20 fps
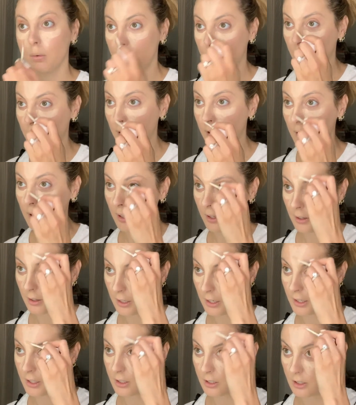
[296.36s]
where I
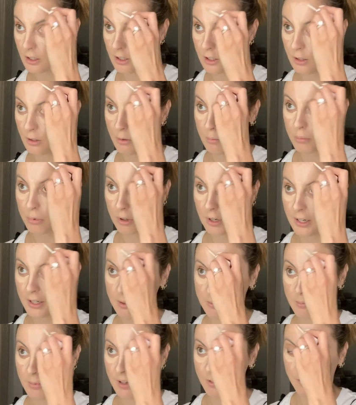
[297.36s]
like to
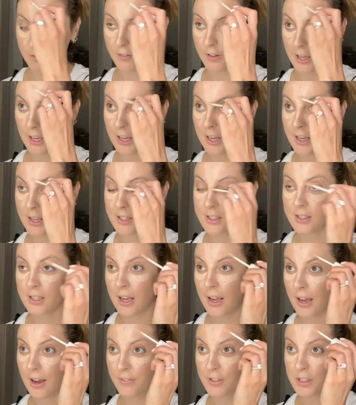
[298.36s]
brighten my face. I
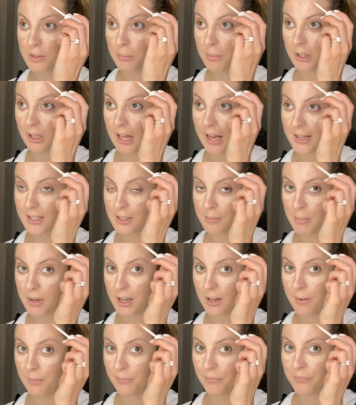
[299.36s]
have some
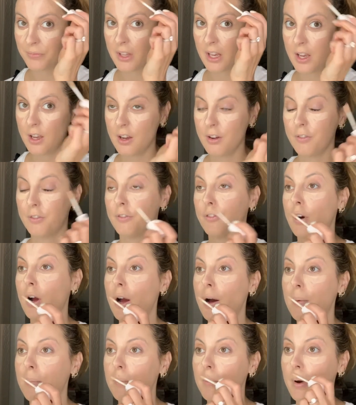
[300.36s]
melasma
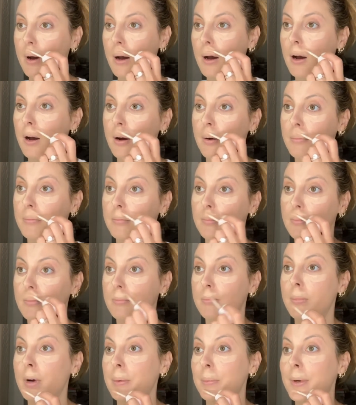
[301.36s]
from um,
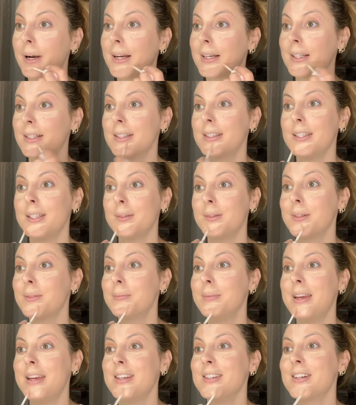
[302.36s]
my pregnancy with
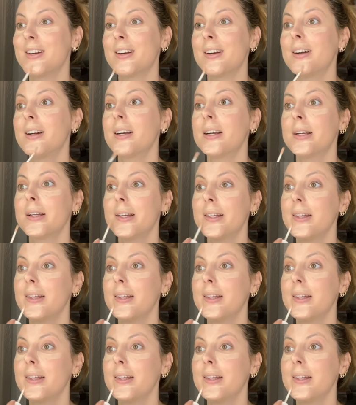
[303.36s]
Major